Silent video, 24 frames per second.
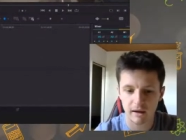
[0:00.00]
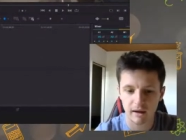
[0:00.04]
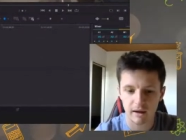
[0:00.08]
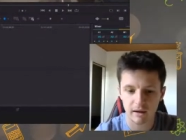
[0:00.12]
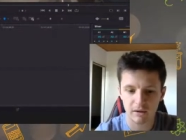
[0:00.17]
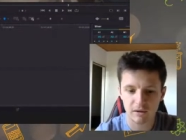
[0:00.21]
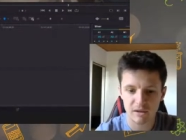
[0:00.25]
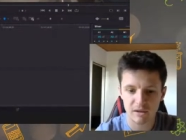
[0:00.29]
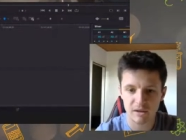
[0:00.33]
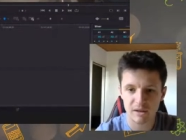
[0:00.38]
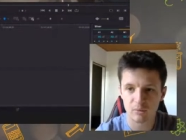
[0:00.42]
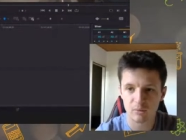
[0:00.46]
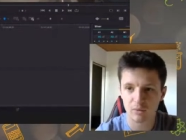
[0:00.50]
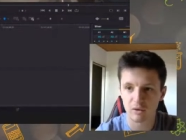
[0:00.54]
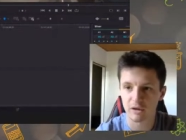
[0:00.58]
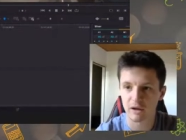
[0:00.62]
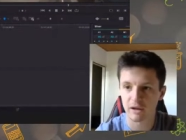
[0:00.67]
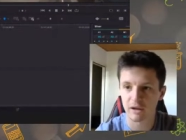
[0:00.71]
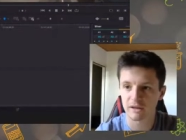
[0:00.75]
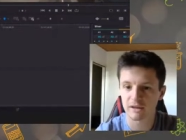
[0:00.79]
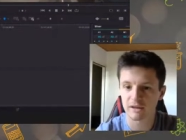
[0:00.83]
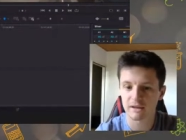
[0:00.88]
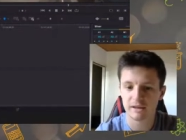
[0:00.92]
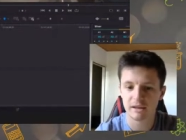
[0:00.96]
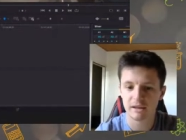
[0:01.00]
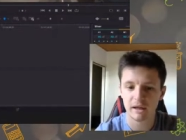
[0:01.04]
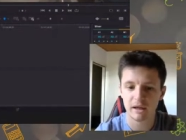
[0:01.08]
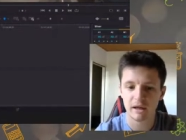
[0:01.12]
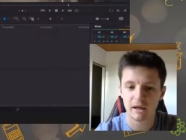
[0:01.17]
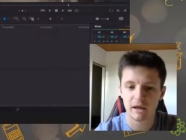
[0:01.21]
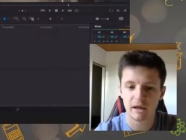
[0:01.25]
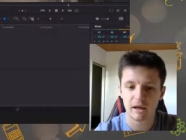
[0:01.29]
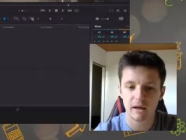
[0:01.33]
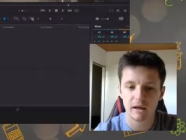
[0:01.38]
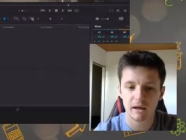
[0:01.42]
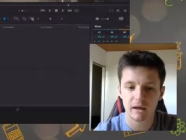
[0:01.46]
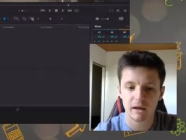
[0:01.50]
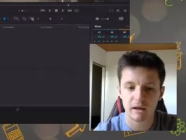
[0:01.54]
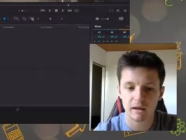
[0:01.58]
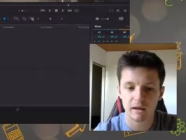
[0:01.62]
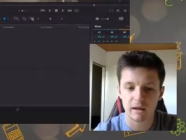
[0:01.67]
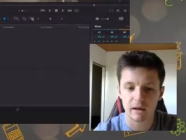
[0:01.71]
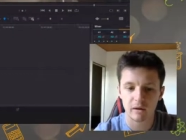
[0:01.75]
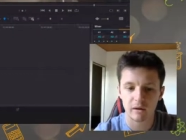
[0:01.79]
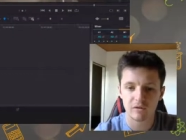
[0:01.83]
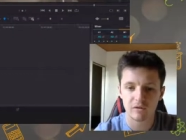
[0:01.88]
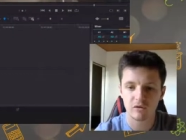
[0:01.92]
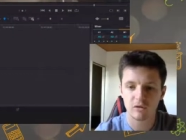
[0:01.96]
and the simple cuts.
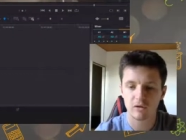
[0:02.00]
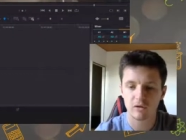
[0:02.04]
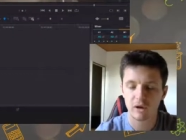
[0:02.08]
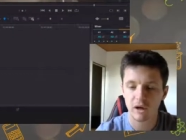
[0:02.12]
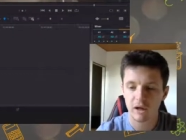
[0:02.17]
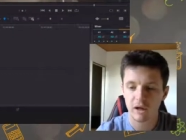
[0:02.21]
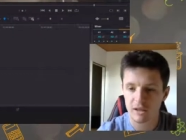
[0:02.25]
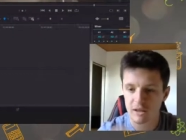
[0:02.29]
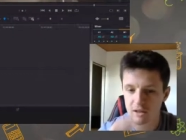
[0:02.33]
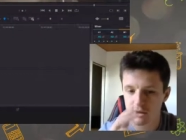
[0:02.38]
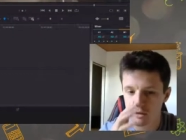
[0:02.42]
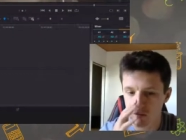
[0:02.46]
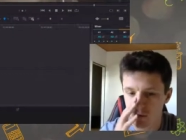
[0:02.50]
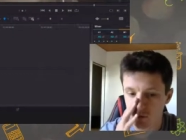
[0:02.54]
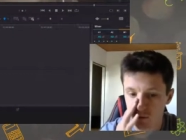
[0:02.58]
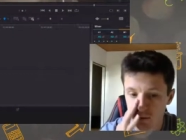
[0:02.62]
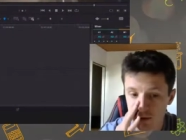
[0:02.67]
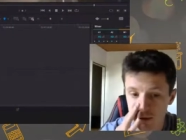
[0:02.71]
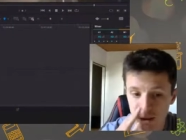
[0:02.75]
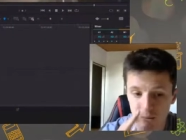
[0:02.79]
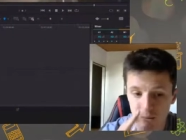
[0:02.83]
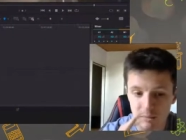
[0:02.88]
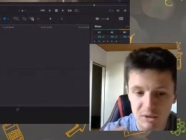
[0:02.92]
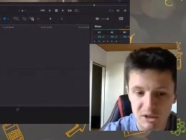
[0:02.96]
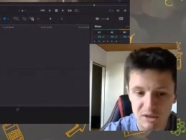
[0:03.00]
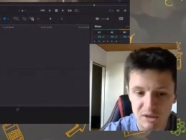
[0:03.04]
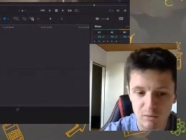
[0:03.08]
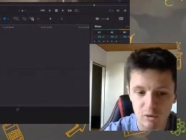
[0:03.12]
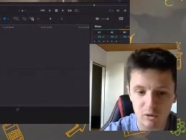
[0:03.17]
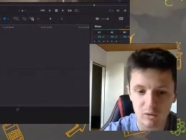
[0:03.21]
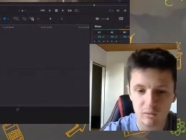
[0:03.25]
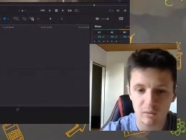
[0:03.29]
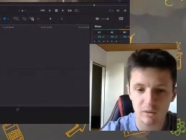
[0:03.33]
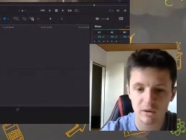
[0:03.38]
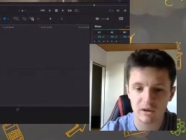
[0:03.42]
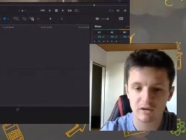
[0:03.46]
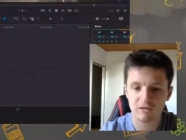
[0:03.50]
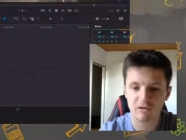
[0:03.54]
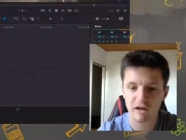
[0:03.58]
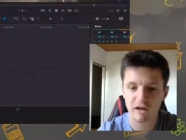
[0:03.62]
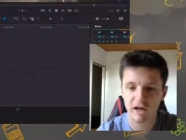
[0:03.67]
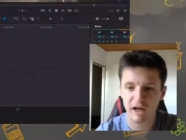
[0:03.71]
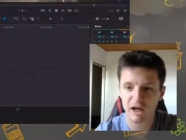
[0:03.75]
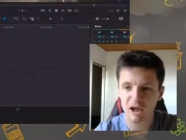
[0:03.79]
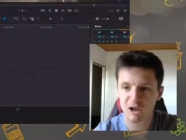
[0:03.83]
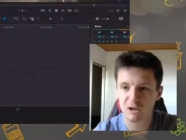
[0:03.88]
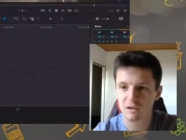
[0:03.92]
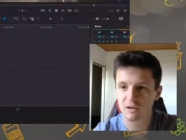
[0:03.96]
Now, if you'd like to do some small
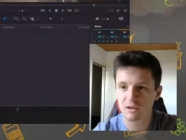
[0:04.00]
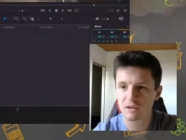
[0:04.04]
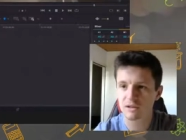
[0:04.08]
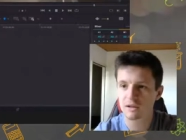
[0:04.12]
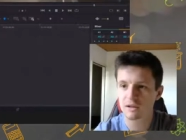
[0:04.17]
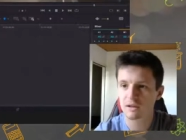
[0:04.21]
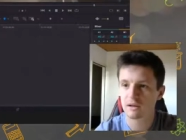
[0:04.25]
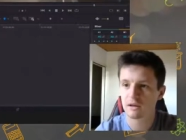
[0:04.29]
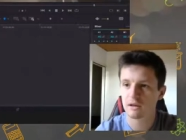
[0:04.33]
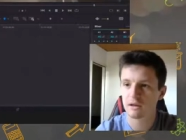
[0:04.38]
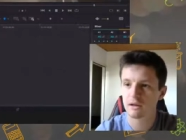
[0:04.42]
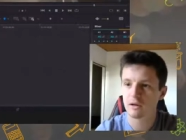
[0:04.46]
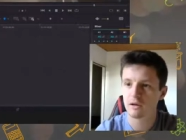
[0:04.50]
modifications,